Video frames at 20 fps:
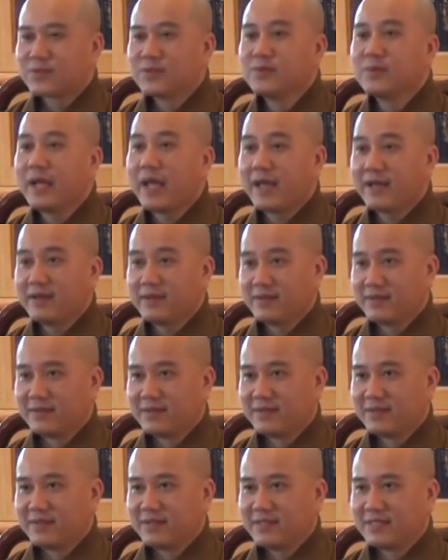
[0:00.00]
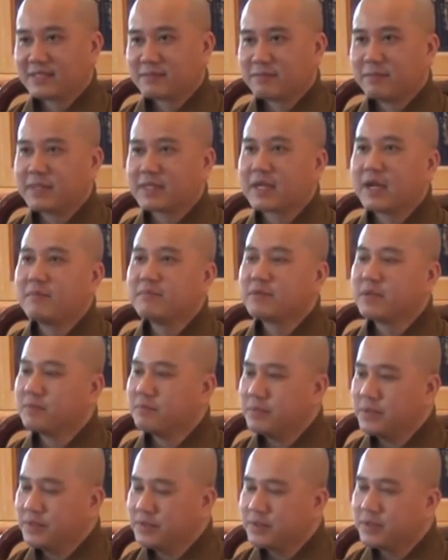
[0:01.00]
Together, it's become the
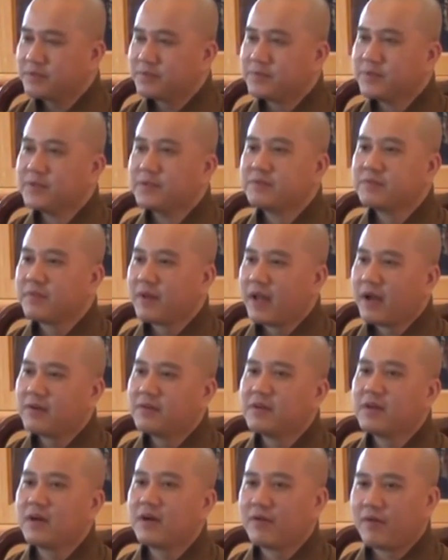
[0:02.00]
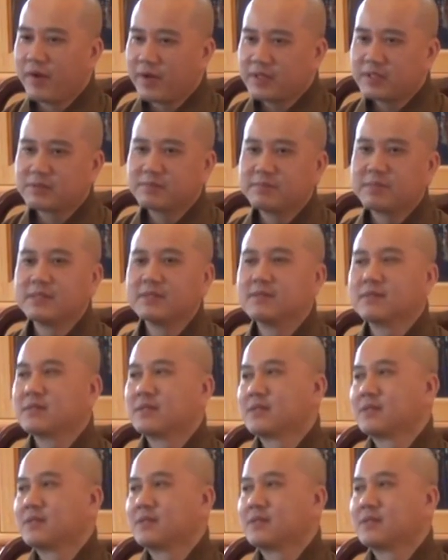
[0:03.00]
beautiful flower arrangement.